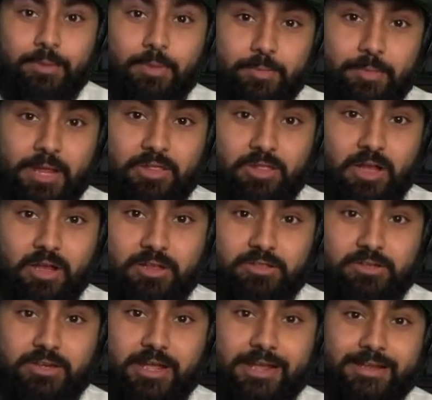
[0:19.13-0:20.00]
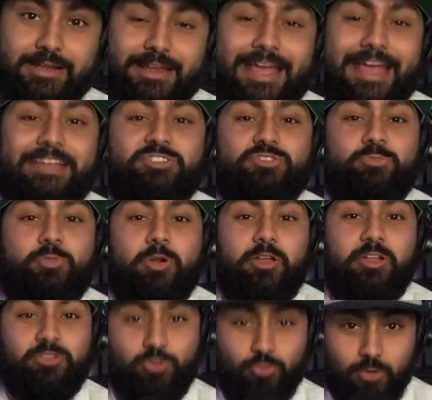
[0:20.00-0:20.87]
MMA Lock of the Night, and your
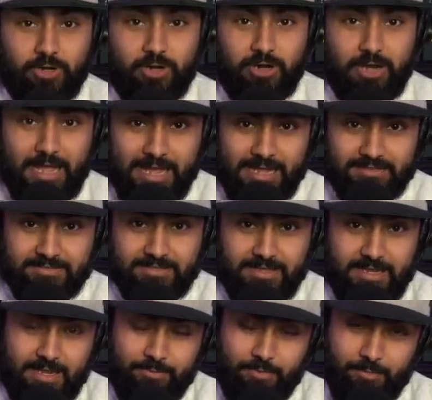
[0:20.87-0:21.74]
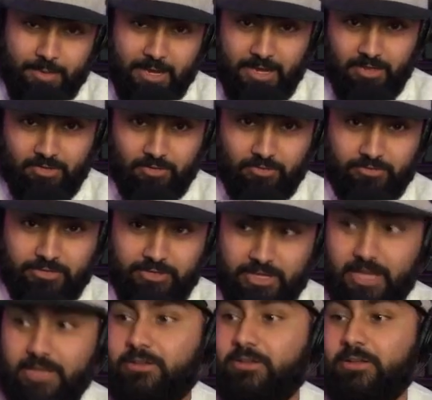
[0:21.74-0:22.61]
boy on Twitter, at
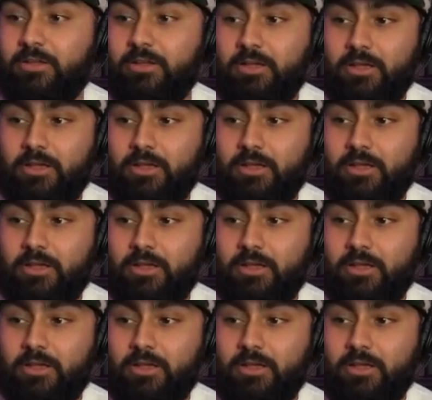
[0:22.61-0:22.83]
MMALOTN.